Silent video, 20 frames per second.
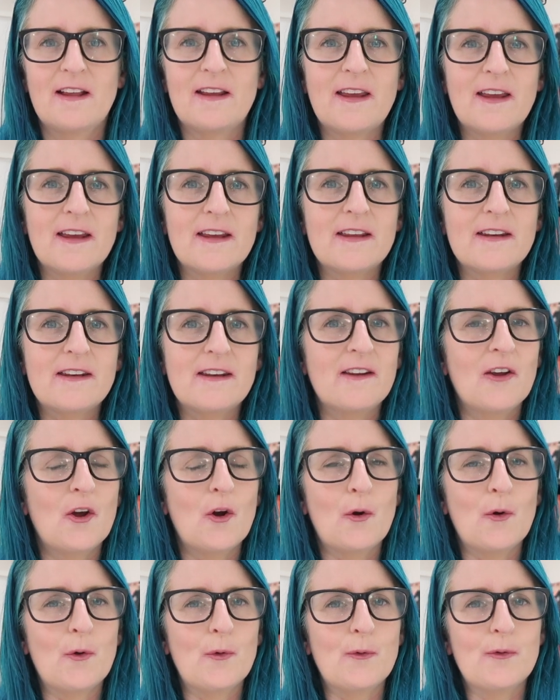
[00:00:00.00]
kid
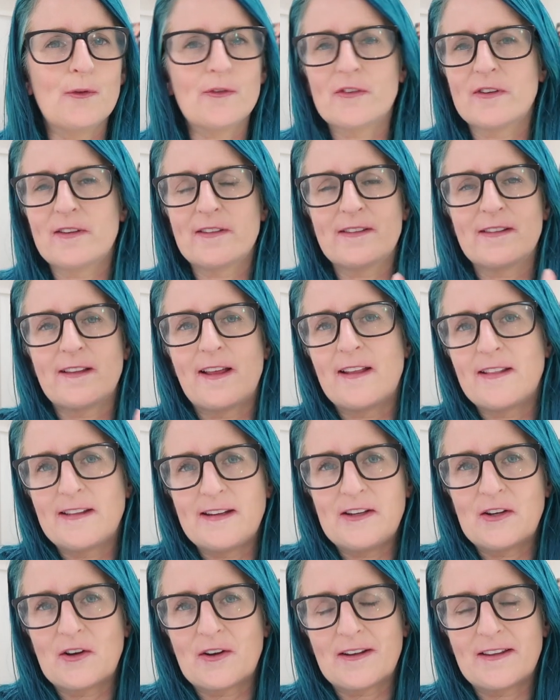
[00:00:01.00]
who's just
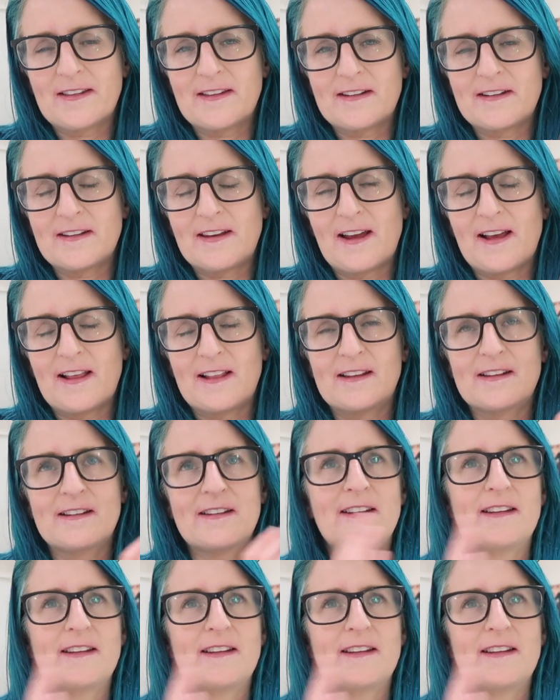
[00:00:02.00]
slightly younger than Garland.